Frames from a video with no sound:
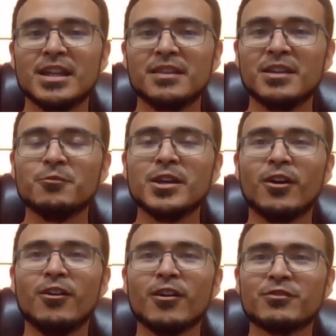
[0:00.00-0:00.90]
than we
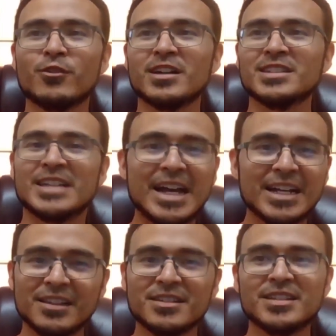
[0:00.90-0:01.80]
are if we're
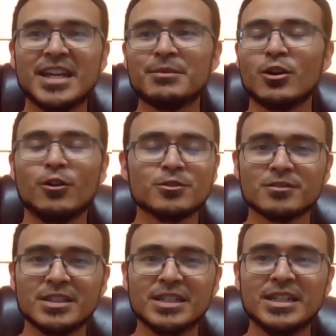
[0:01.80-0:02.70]
exactly the same
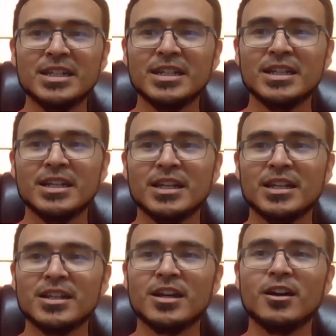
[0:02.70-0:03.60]
culturally,
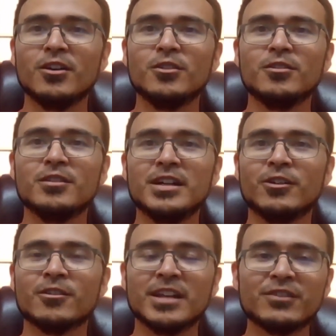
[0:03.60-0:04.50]
you know,
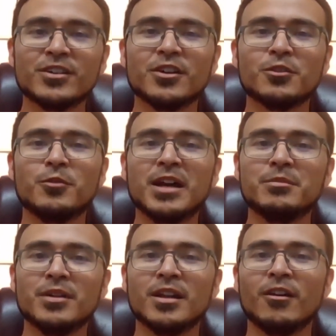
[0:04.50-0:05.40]
or in every other way,
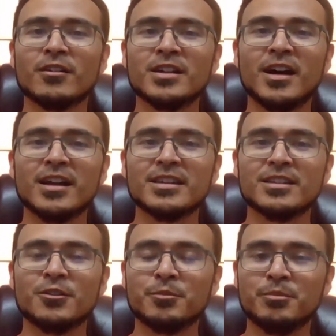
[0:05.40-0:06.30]
but are not
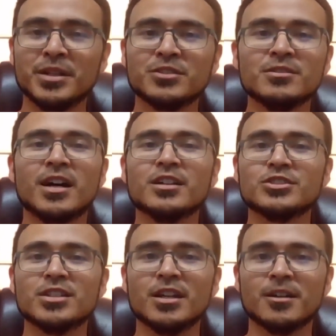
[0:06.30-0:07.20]
or, but do not
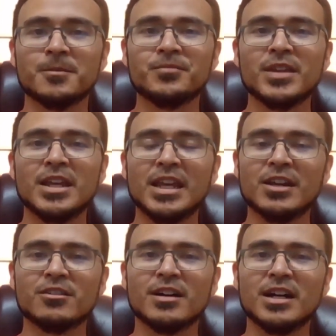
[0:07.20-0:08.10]
share
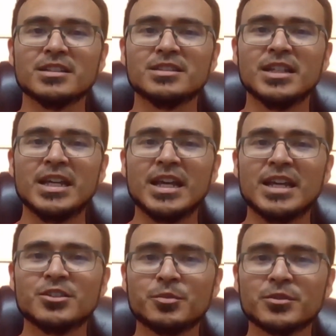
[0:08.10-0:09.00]
in Christ.
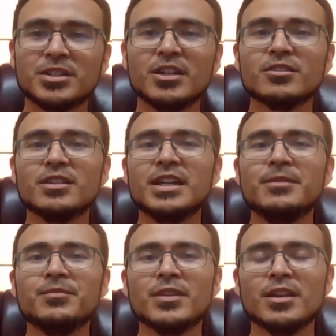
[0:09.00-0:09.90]
And so, particularly,
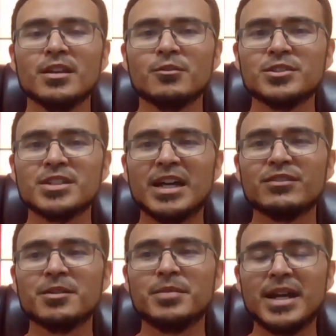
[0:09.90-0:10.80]
we should have
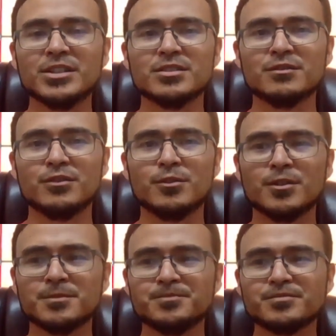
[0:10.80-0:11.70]
compassion for